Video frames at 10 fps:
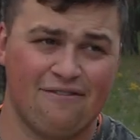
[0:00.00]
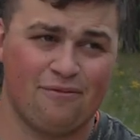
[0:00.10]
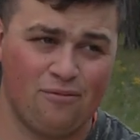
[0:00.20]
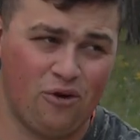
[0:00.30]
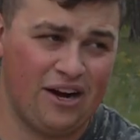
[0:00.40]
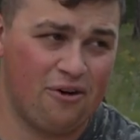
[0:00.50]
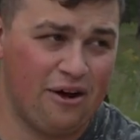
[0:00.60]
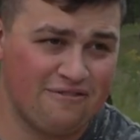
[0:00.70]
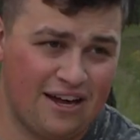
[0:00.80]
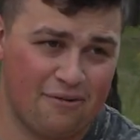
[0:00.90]
from radio
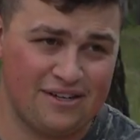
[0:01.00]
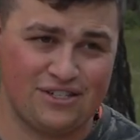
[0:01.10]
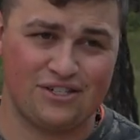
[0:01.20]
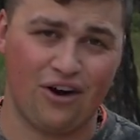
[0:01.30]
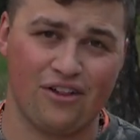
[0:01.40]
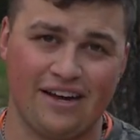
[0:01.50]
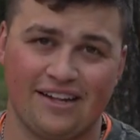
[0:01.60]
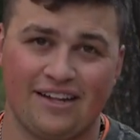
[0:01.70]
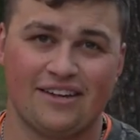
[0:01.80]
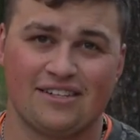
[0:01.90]
waves now because
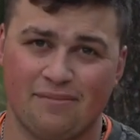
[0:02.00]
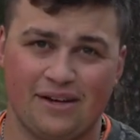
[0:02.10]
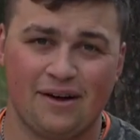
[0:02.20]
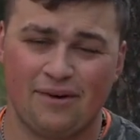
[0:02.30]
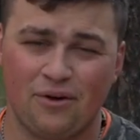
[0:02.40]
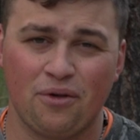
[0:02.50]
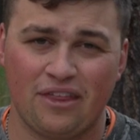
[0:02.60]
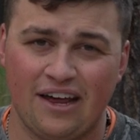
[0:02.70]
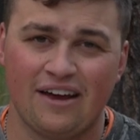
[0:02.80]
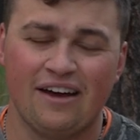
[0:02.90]
Starlink. And then it's gonna become a whole
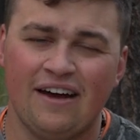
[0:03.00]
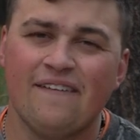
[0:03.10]
thing.